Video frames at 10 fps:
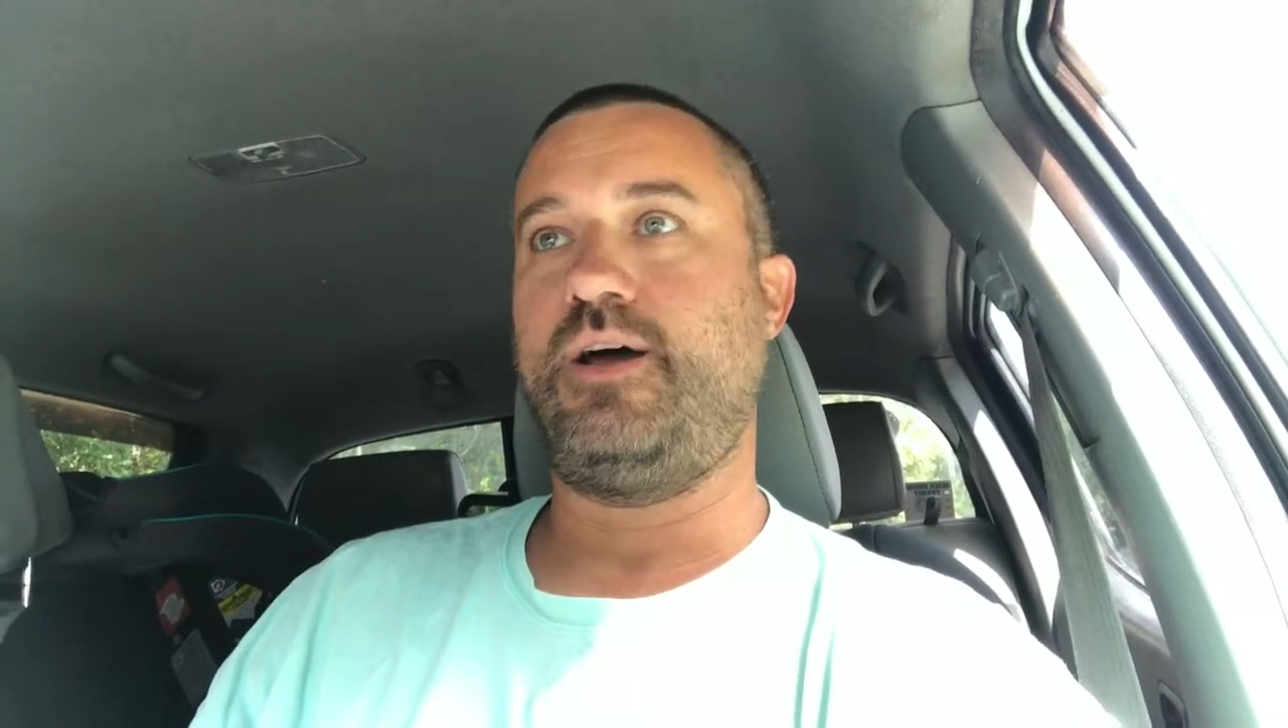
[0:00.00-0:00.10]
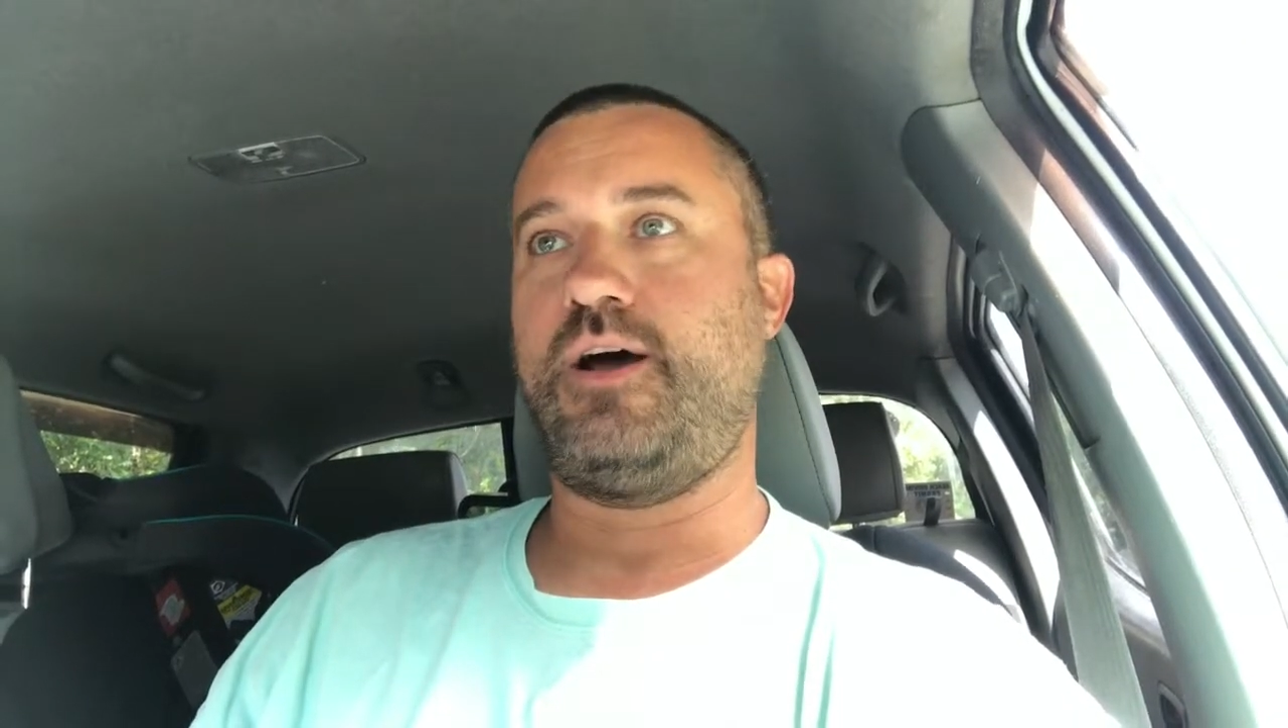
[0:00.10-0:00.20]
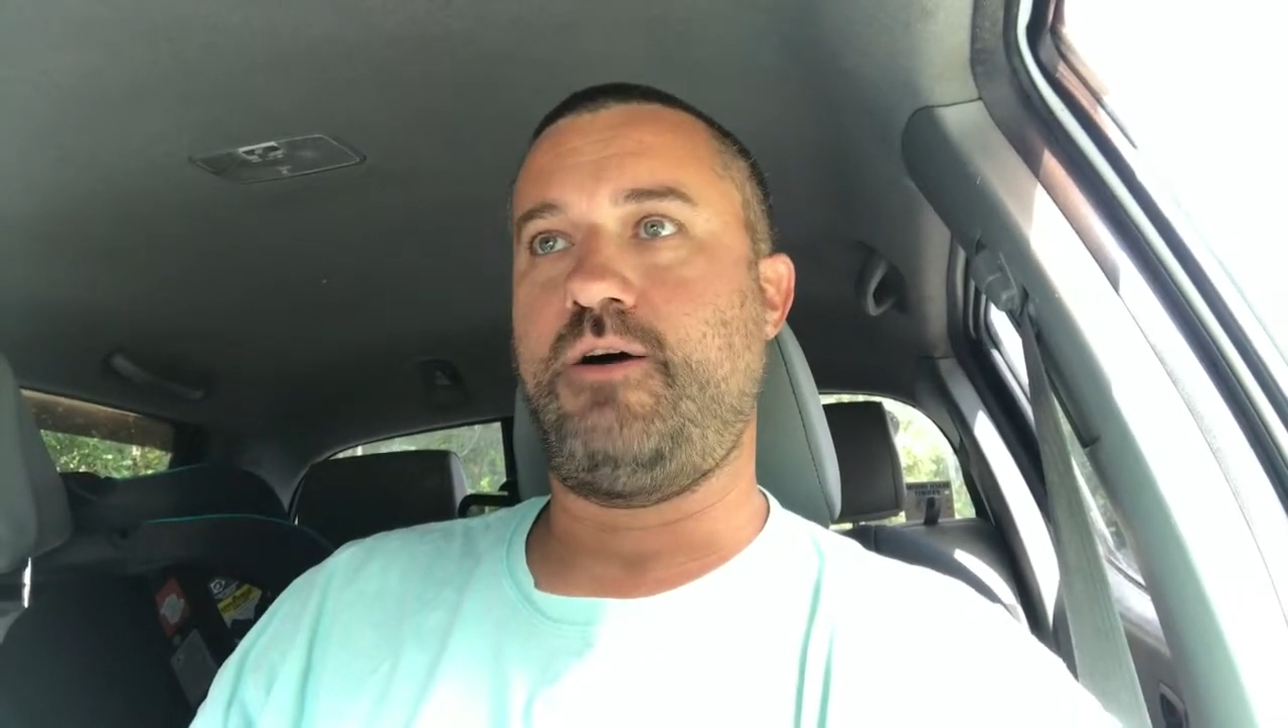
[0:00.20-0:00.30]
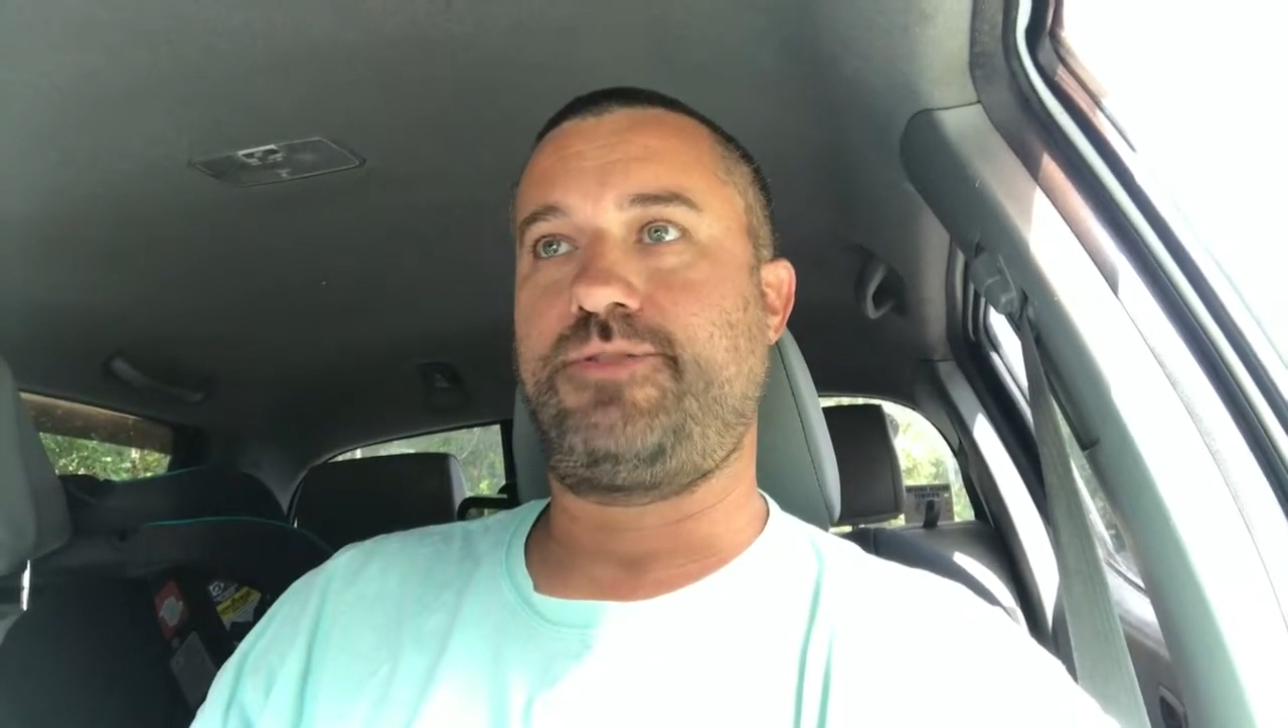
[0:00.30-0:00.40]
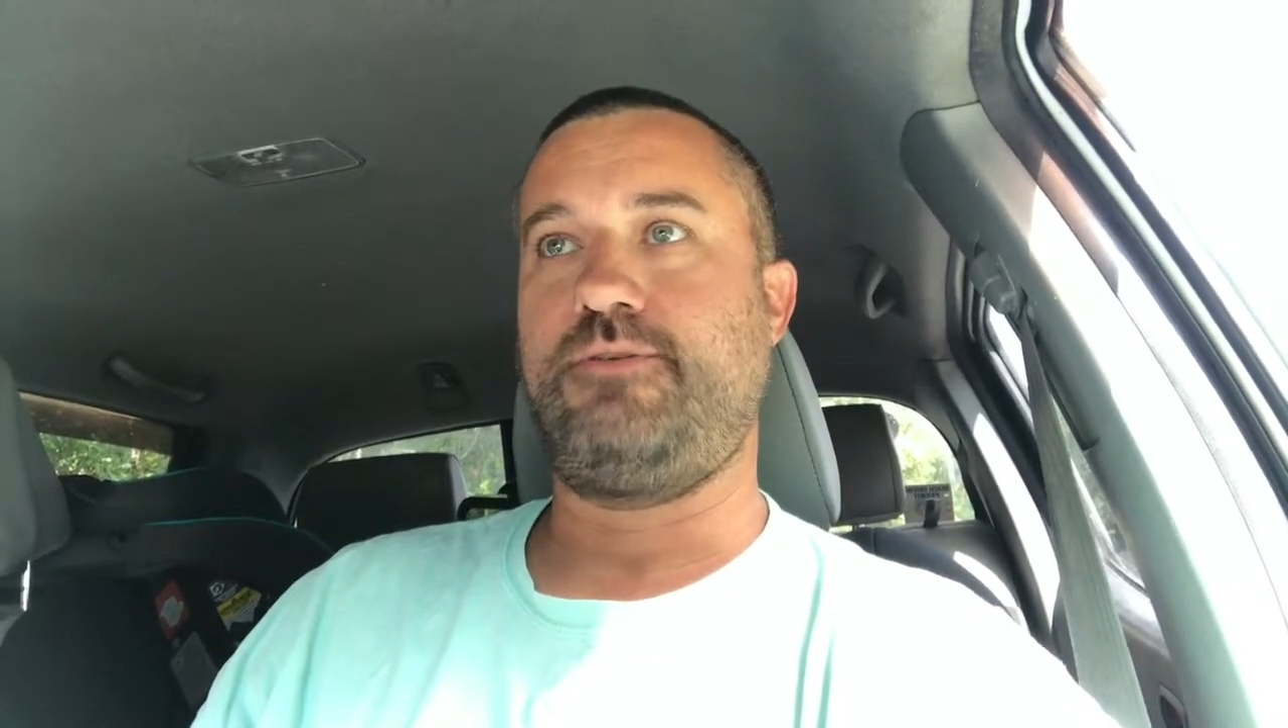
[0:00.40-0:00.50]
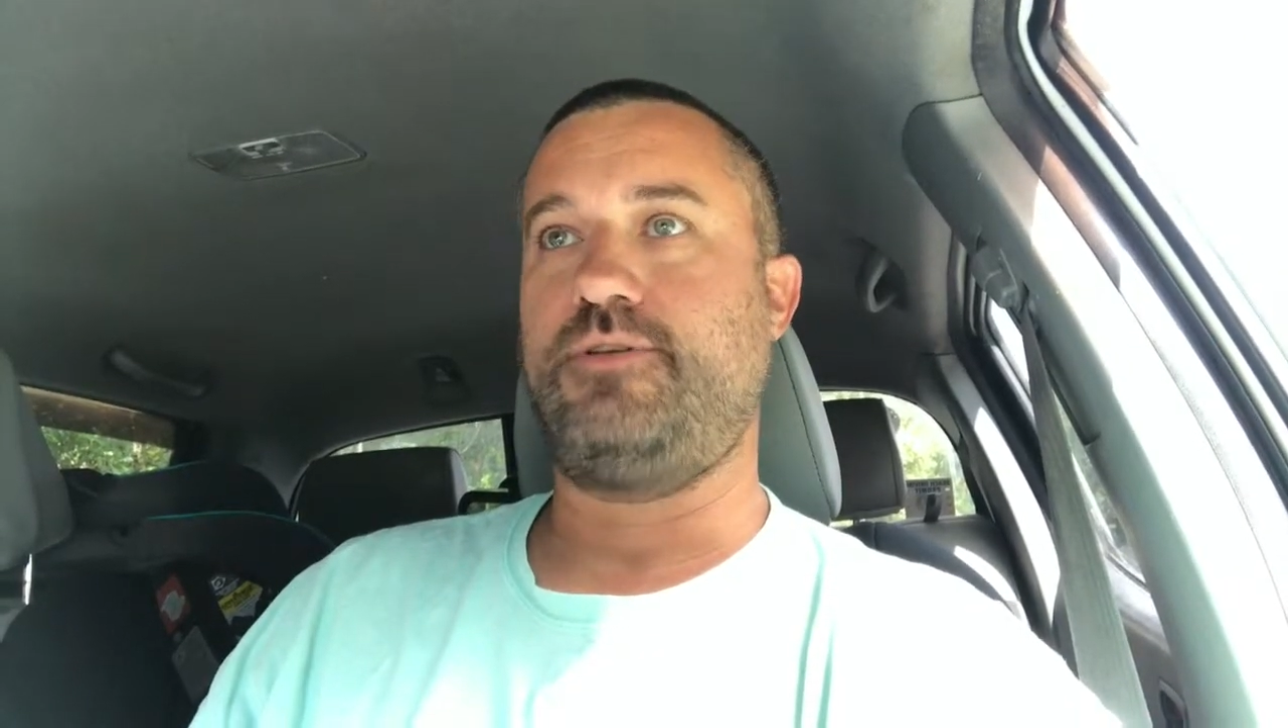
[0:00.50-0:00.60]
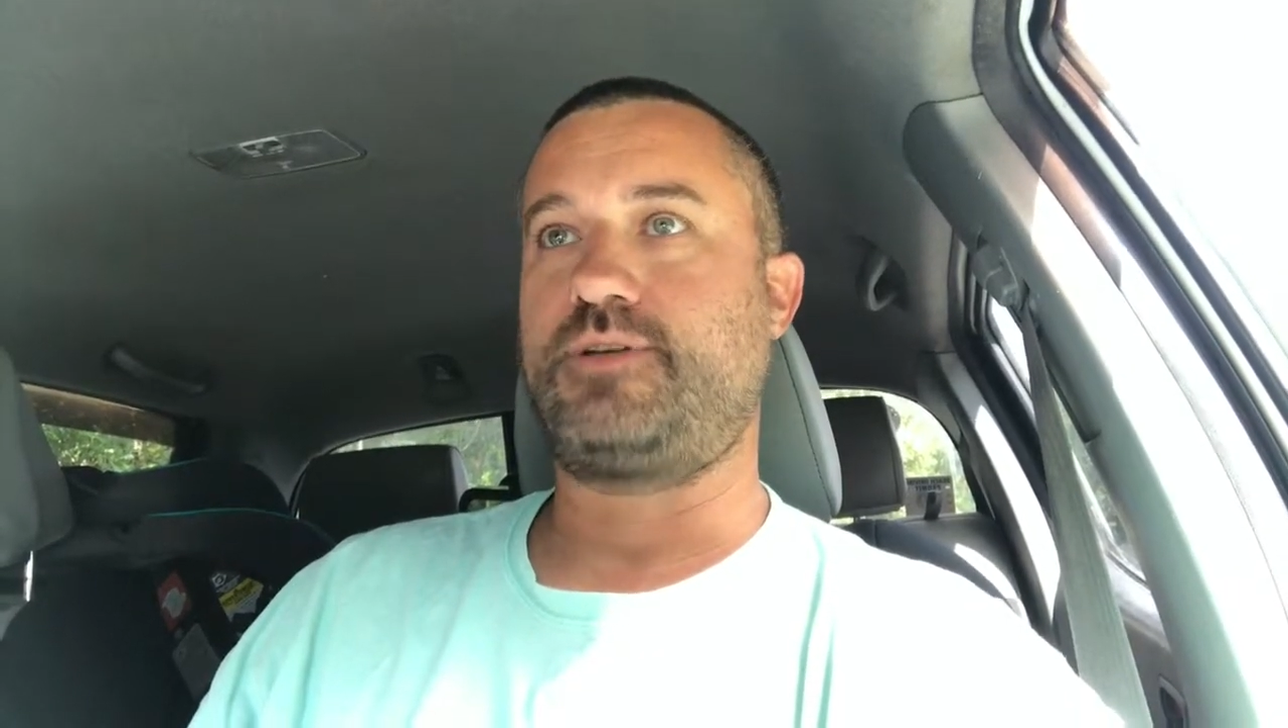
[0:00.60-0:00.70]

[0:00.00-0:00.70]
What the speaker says: all through the